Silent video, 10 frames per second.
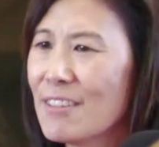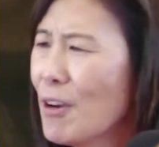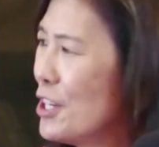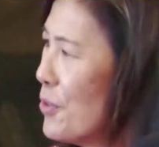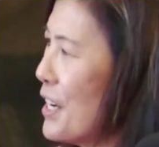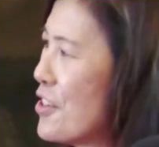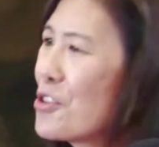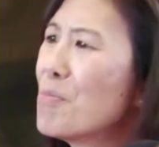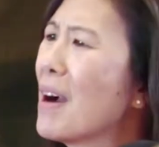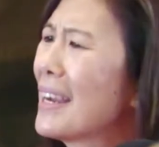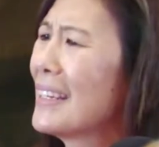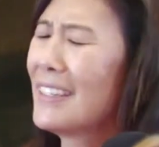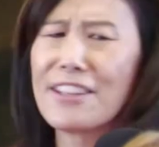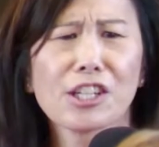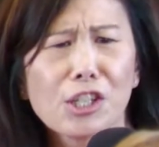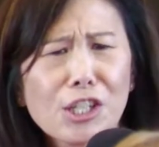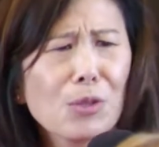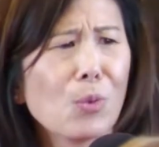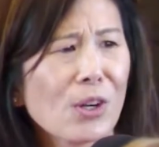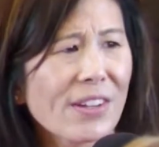Why do you undermine the
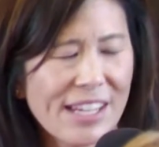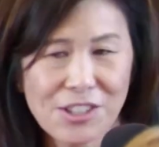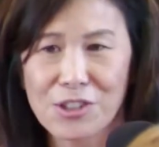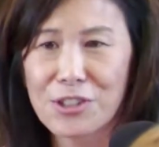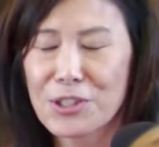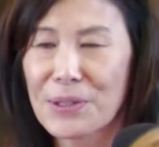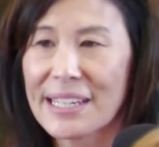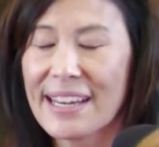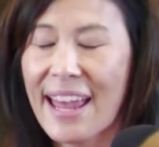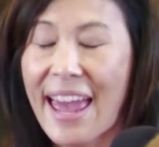good work that you're doing?